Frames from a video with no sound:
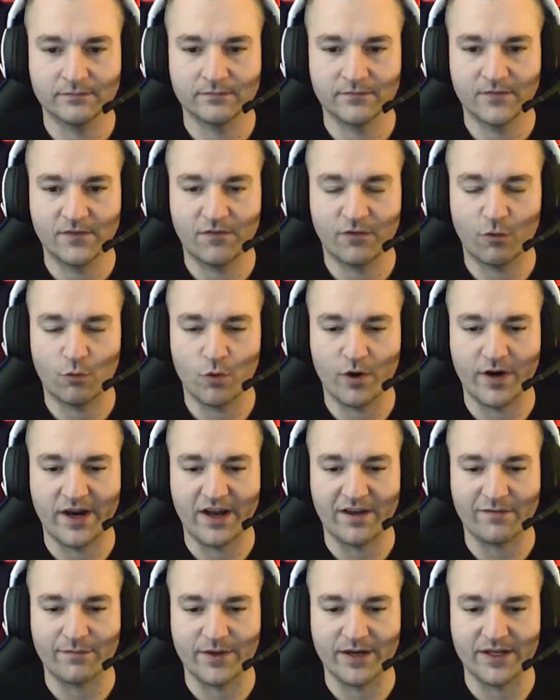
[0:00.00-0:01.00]
for
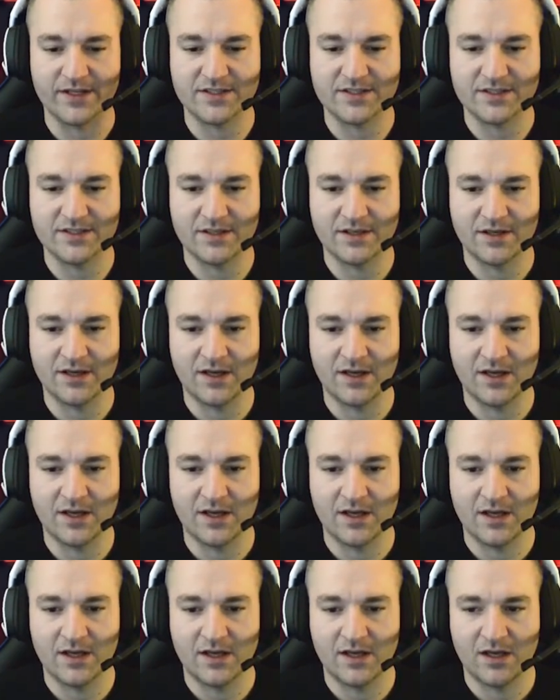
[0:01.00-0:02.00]
1.5 minutes.
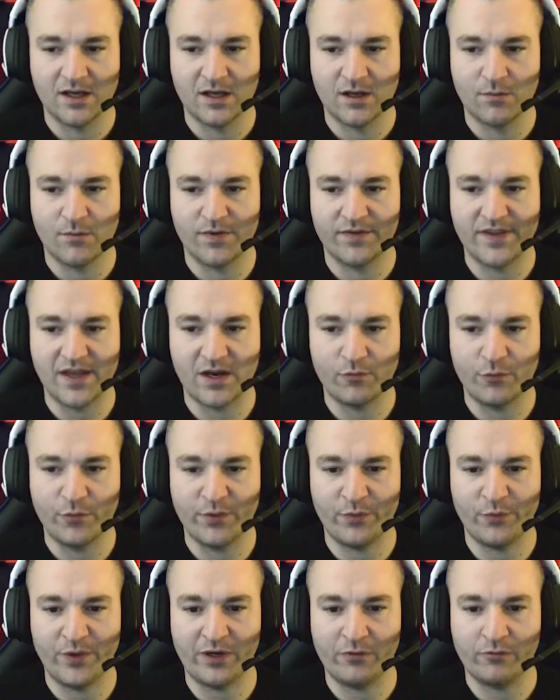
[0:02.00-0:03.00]
But then
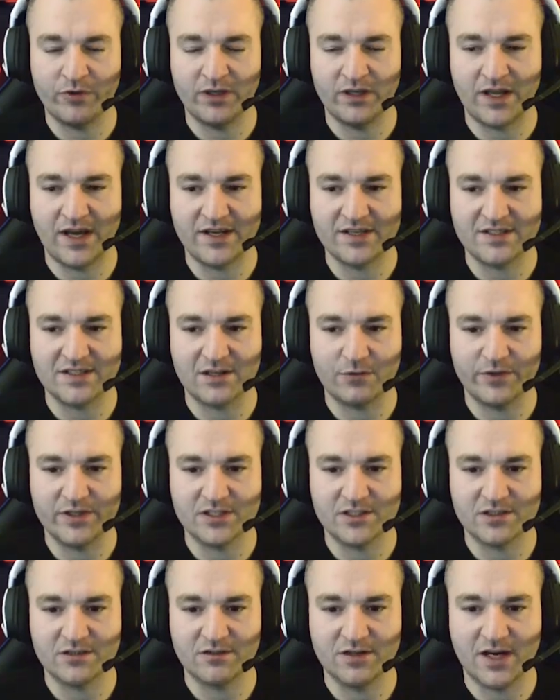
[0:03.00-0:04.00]
we realized that we
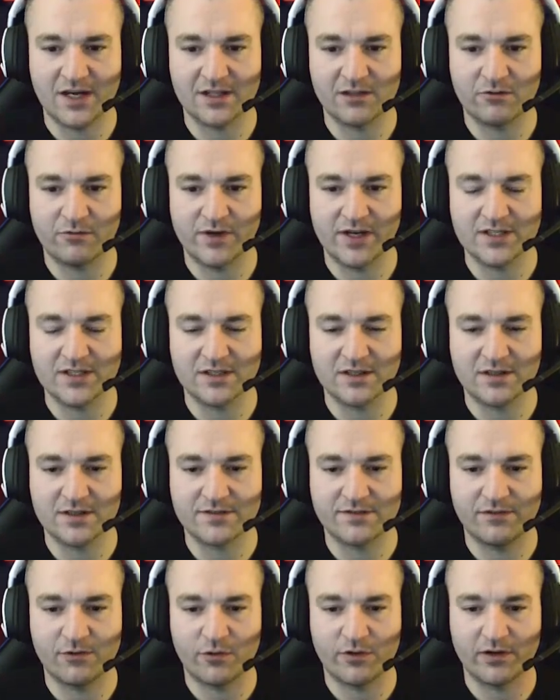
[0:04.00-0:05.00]
still got the rest of this
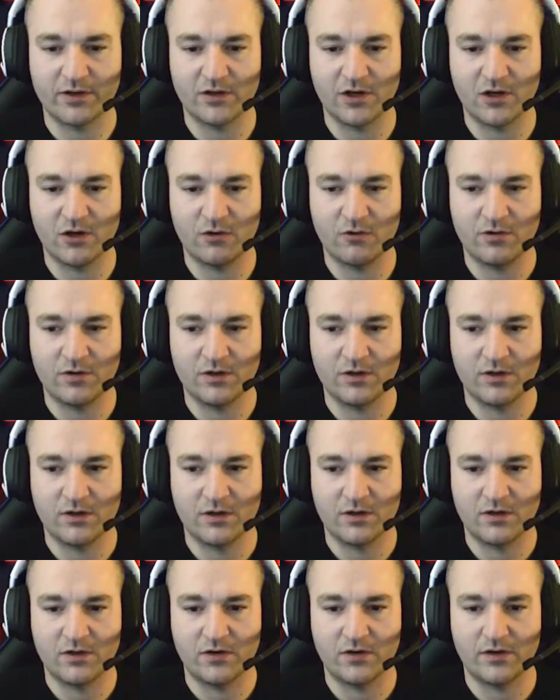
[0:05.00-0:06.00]
floor to go,
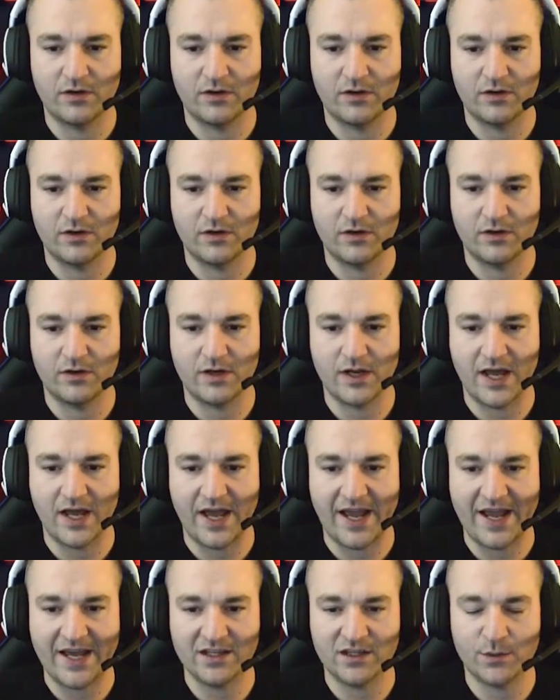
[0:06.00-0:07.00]

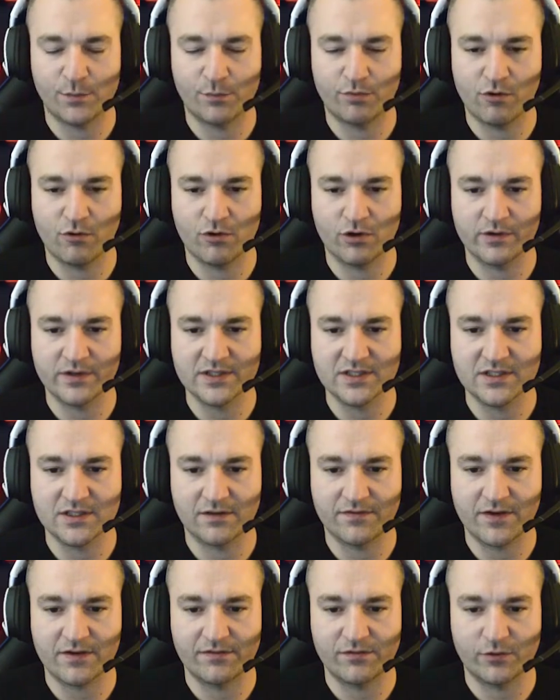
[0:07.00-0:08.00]
and the broker and
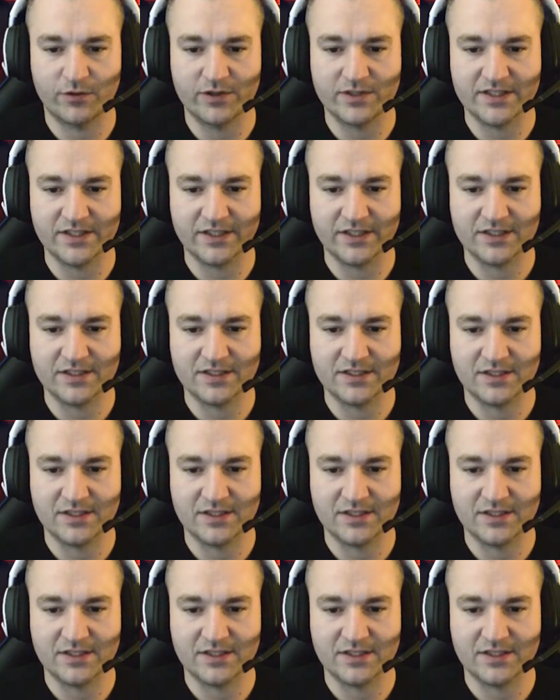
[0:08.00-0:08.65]
stuff on floor 6.